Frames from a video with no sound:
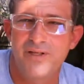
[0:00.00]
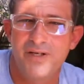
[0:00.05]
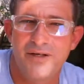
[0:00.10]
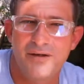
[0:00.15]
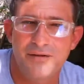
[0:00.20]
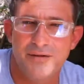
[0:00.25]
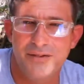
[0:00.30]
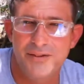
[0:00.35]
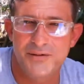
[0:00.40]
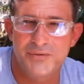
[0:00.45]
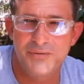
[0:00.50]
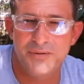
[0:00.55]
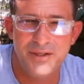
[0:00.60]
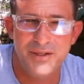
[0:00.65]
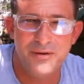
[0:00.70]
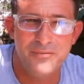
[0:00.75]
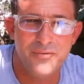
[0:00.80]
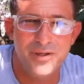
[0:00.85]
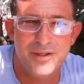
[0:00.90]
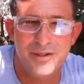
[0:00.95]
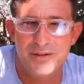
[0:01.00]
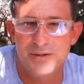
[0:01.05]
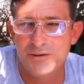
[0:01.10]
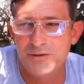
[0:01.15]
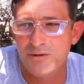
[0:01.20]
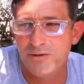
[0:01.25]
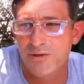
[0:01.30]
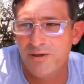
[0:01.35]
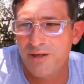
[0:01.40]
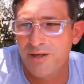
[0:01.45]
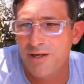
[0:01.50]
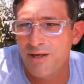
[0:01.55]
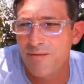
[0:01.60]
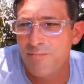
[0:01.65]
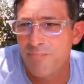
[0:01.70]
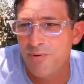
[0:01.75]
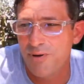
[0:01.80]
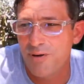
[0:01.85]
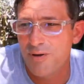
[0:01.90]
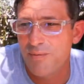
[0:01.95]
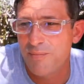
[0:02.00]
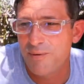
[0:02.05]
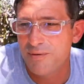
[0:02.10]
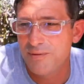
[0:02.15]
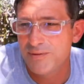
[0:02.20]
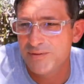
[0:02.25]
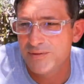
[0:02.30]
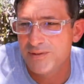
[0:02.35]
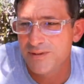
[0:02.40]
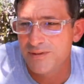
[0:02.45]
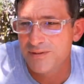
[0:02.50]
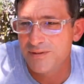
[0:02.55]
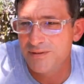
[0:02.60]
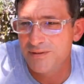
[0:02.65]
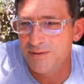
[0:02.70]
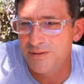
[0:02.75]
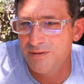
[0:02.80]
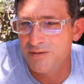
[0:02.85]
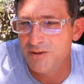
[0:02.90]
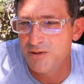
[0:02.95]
They call this one the Areca, the sugarcane palm, and I always like to do that.